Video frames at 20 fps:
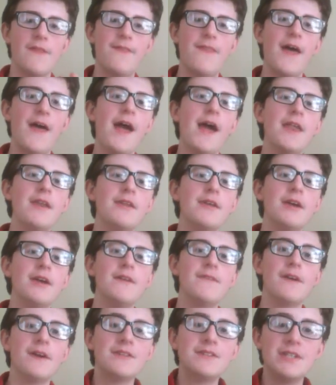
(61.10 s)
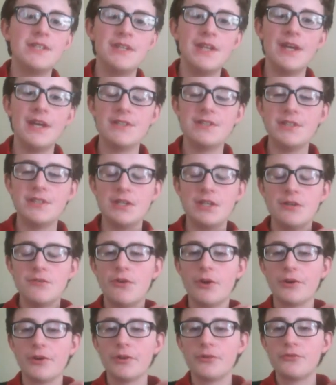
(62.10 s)
Then, in 1980,
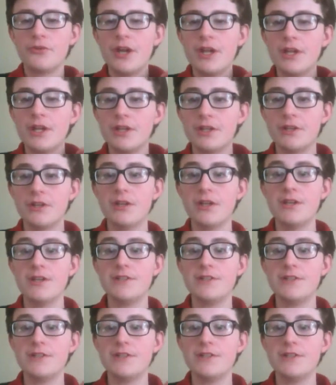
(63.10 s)
Ronald Reagan